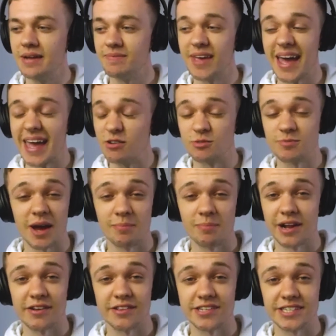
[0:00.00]
yeah, he was my
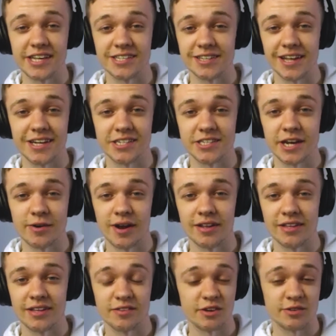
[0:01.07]
player of the season last year,
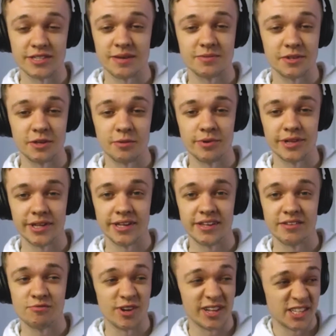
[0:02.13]
and I thought he was absolutely brilliant
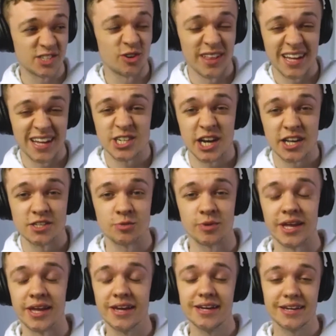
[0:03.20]
and really took that chance
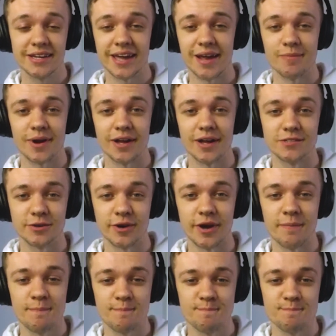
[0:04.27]
when it came round to
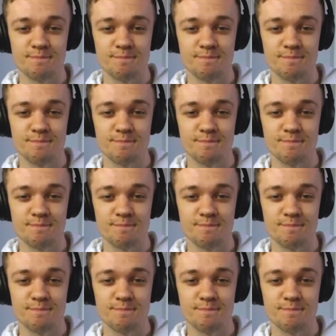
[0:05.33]
him.